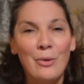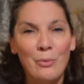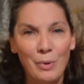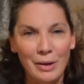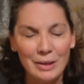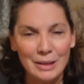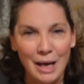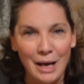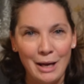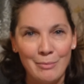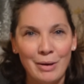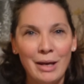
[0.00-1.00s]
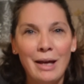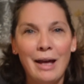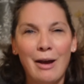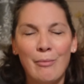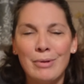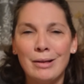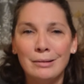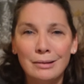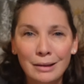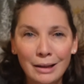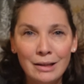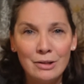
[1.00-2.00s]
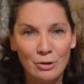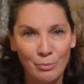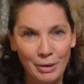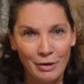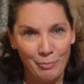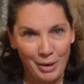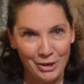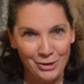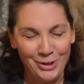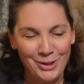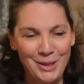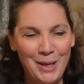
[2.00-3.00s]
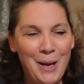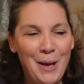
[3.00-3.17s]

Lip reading: with time and with a little bit of patience.